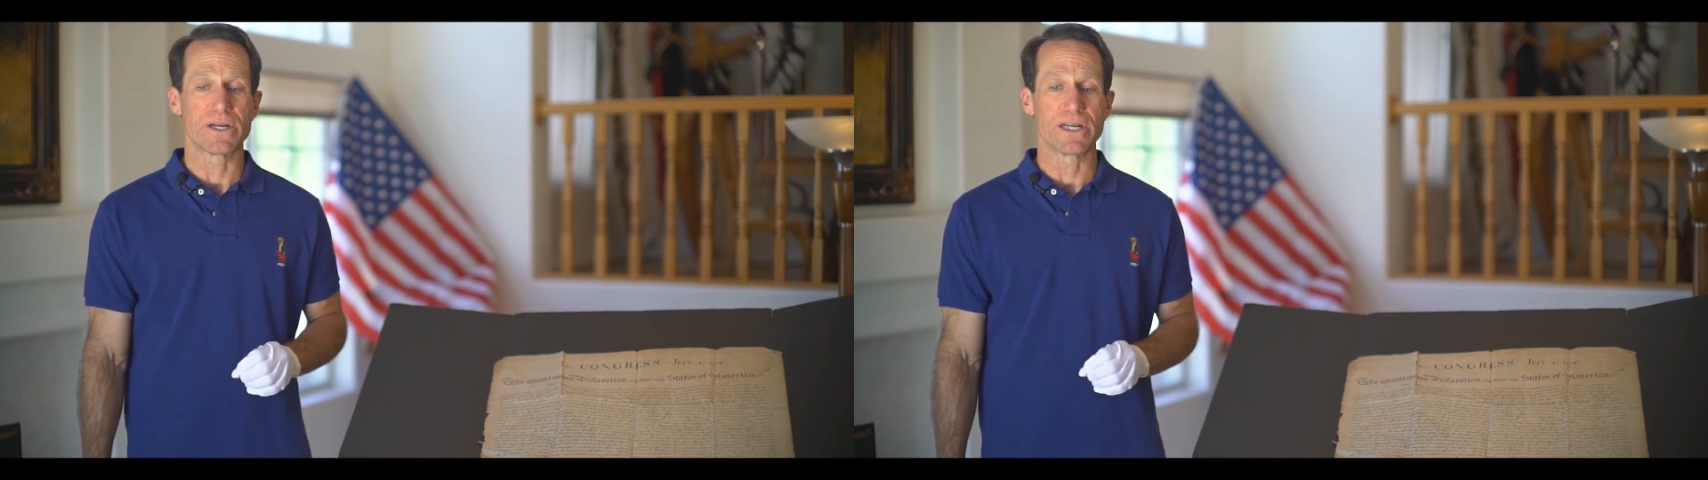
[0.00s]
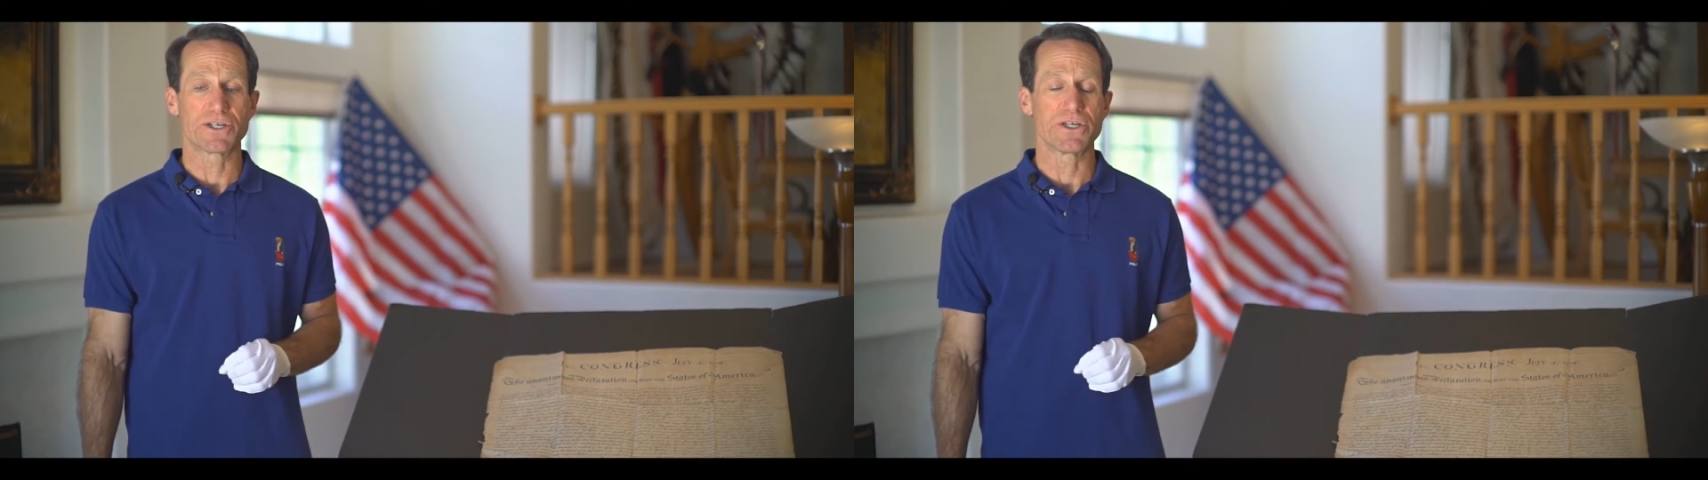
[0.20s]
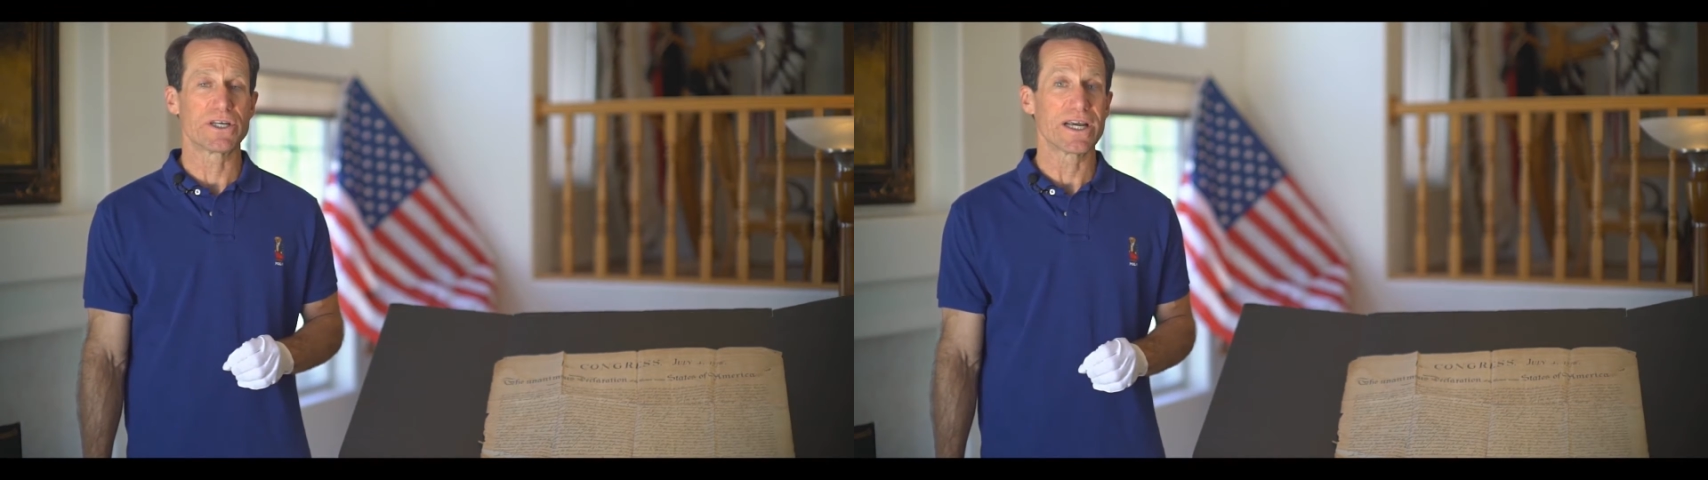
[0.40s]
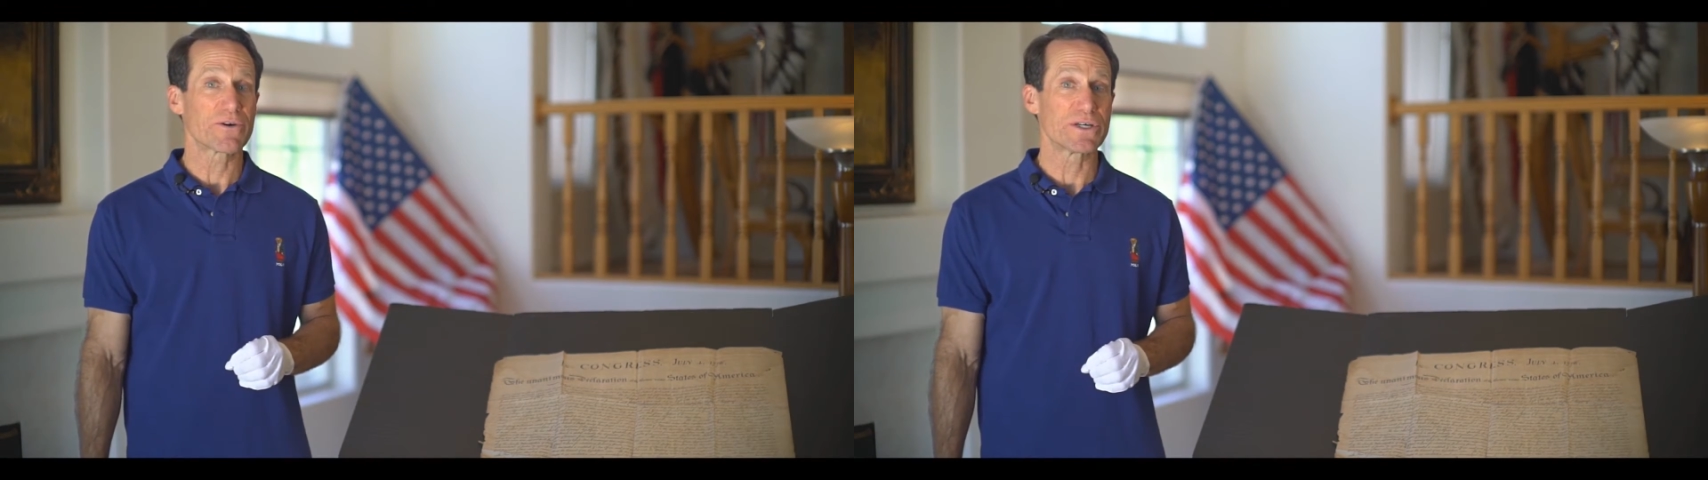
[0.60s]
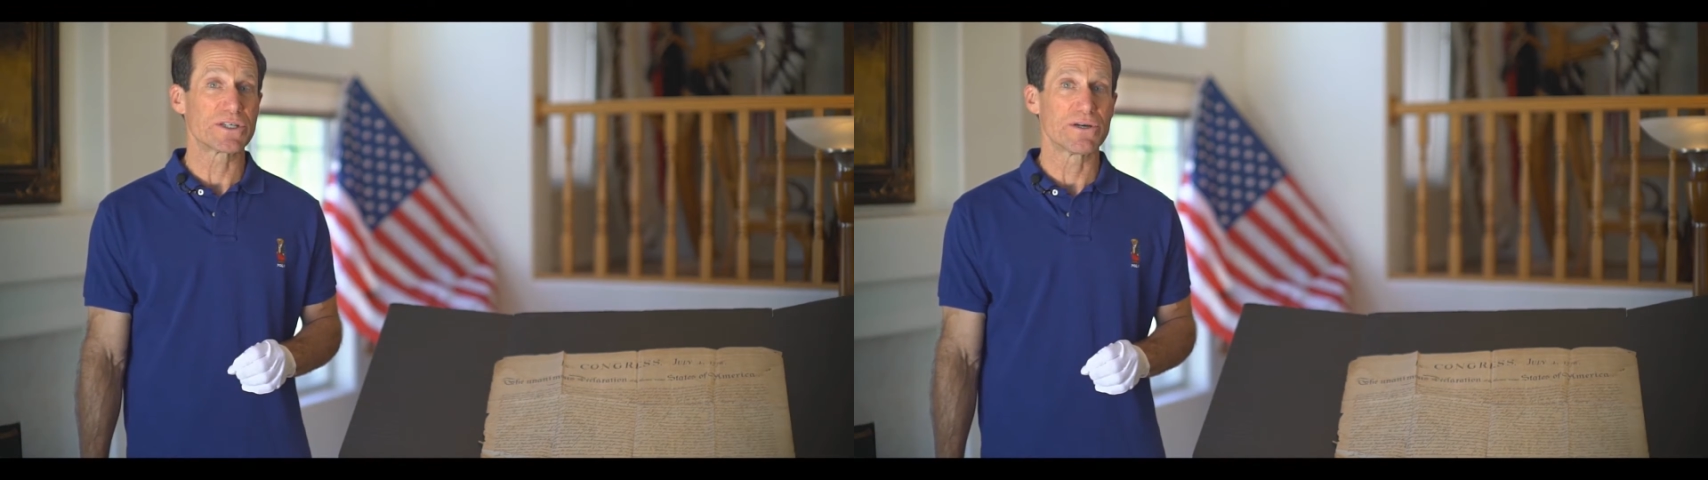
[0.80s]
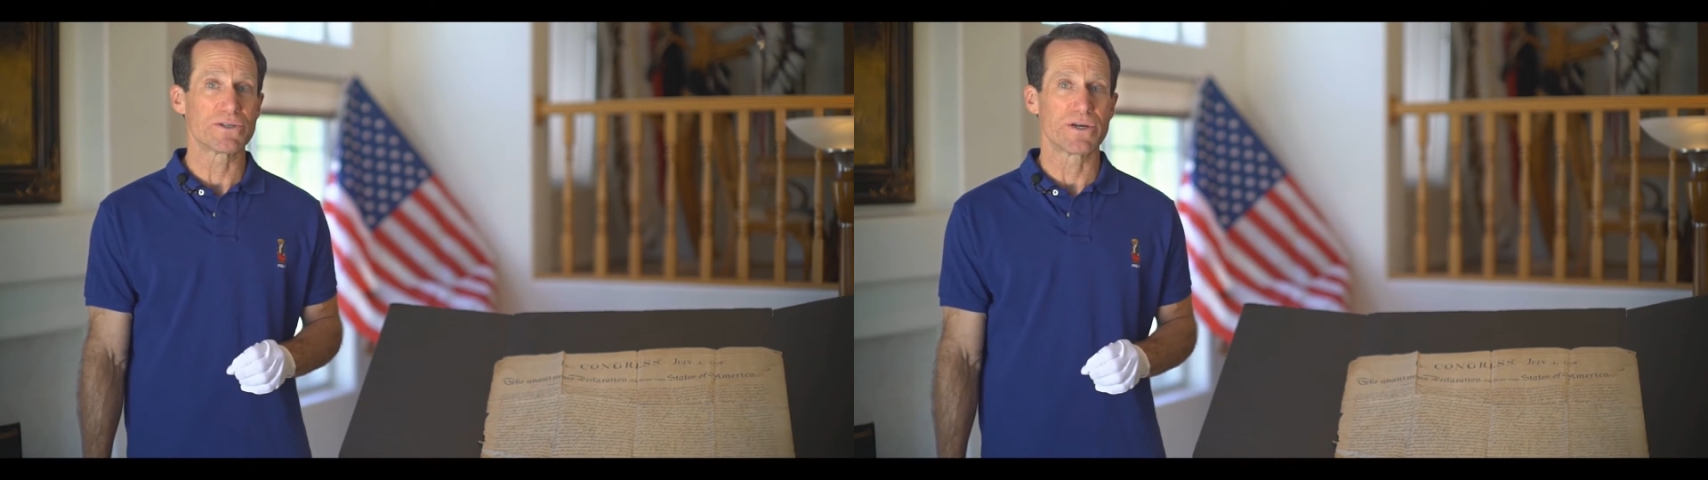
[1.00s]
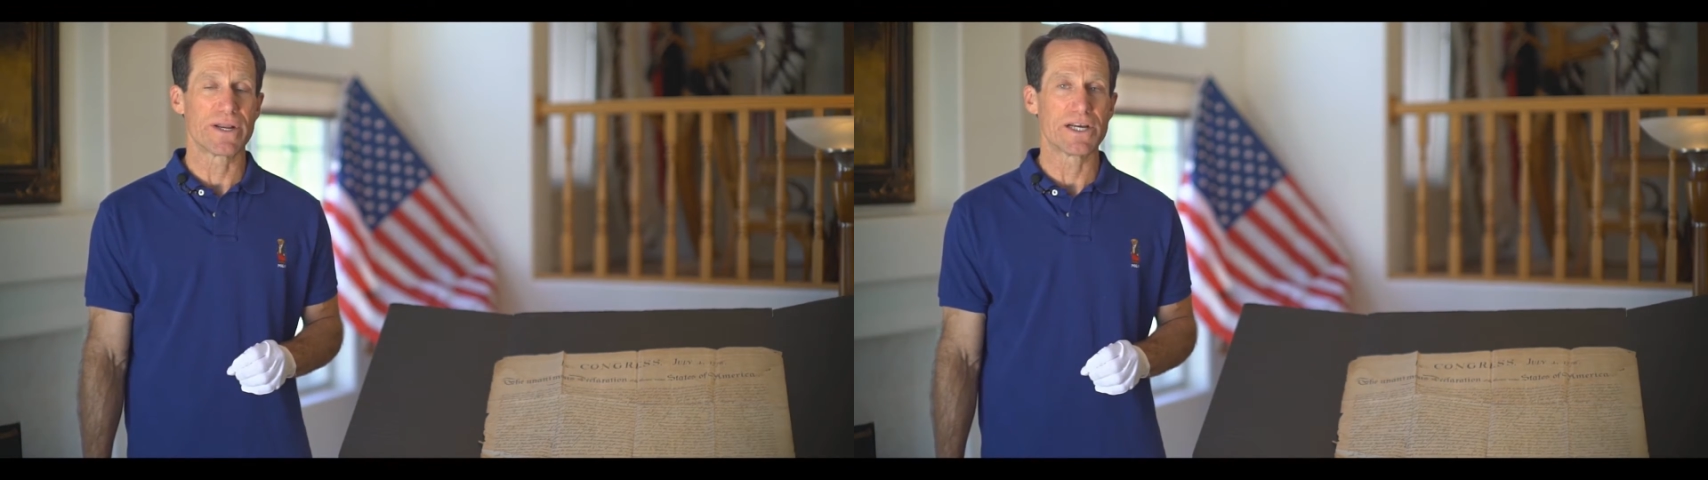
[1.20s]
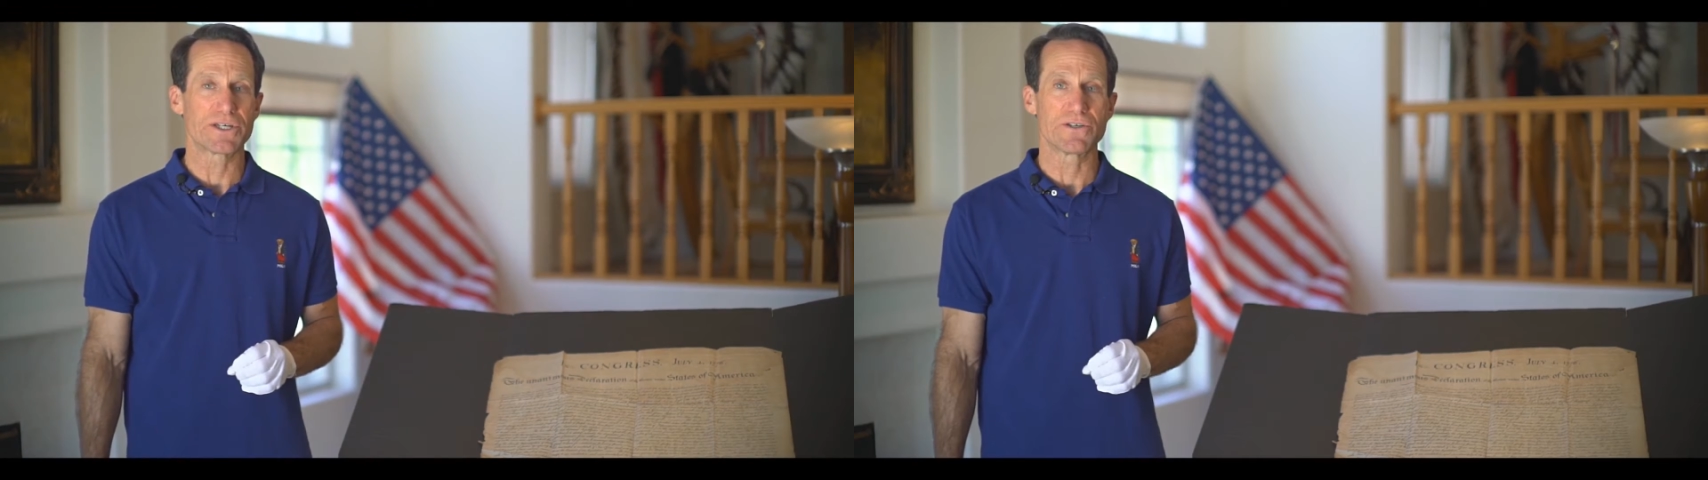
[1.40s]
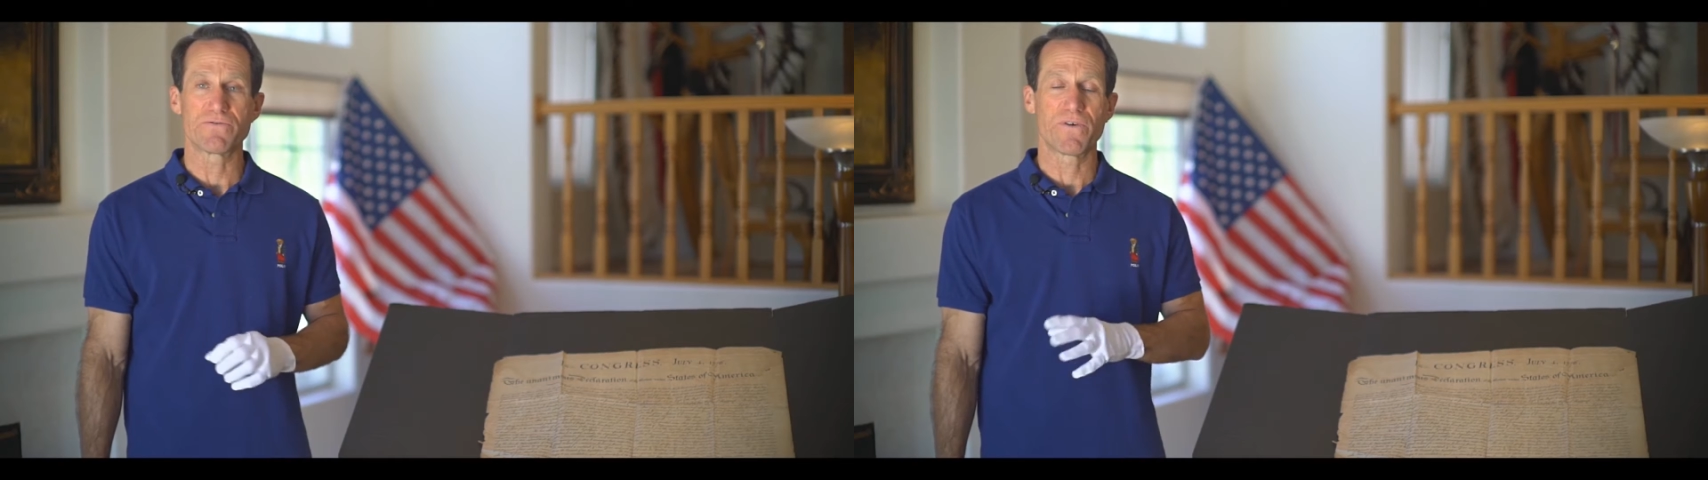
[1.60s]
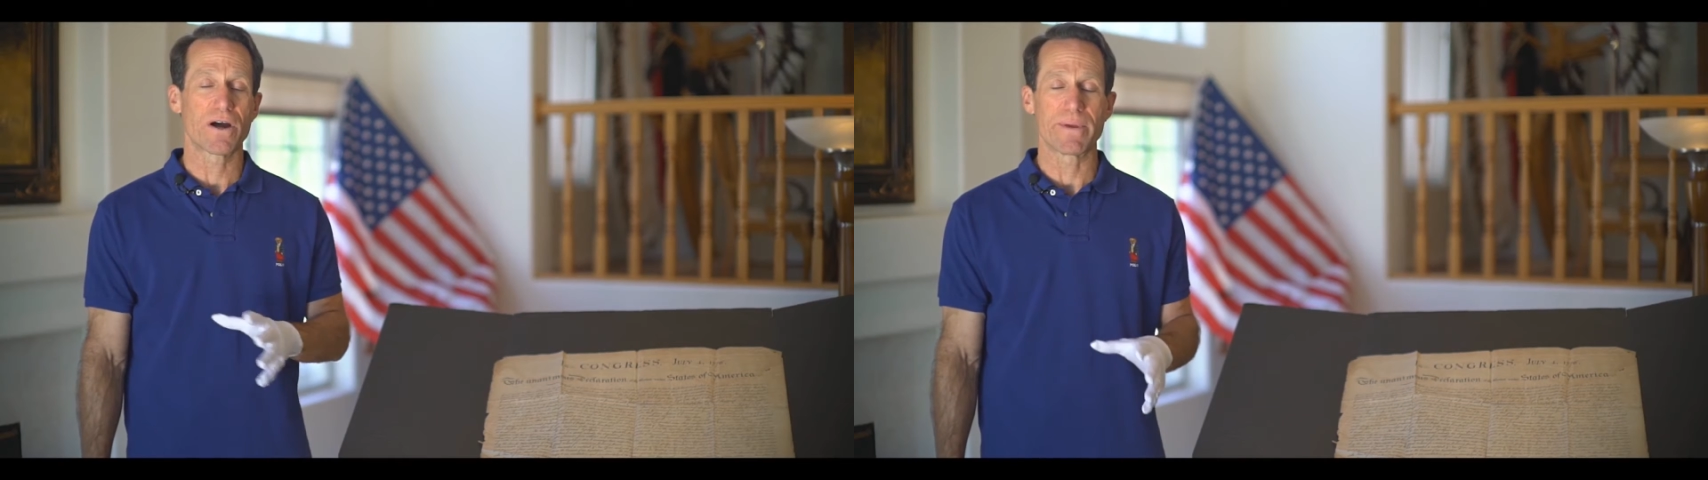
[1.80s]
edition to increase those donations
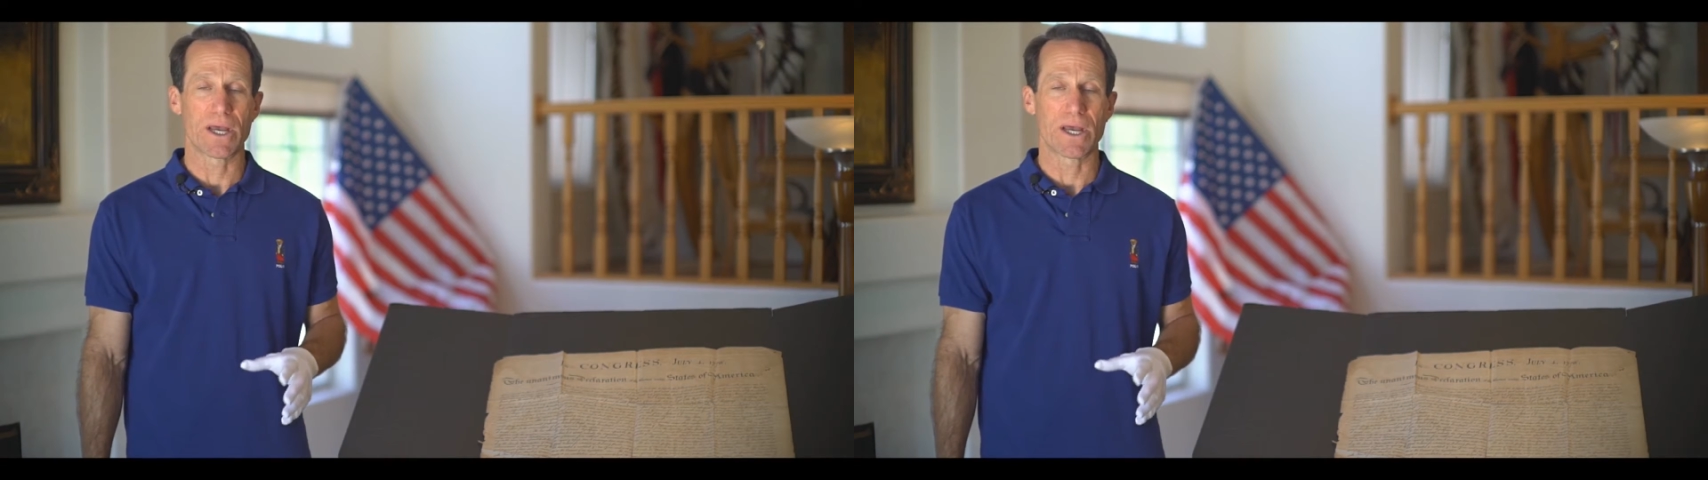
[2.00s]
far